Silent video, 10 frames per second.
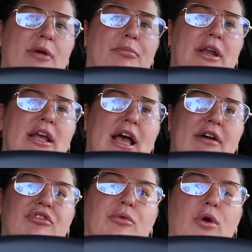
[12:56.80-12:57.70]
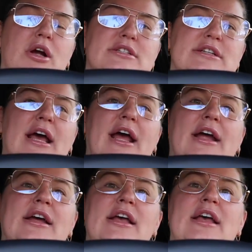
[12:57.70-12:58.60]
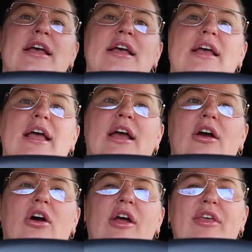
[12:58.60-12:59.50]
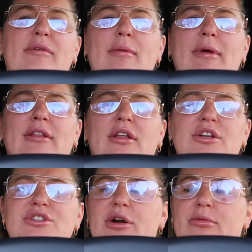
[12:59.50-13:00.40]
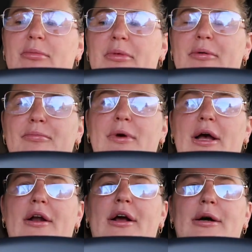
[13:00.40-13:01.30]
company after work today, or I think maybe at lunch, I don't remember. But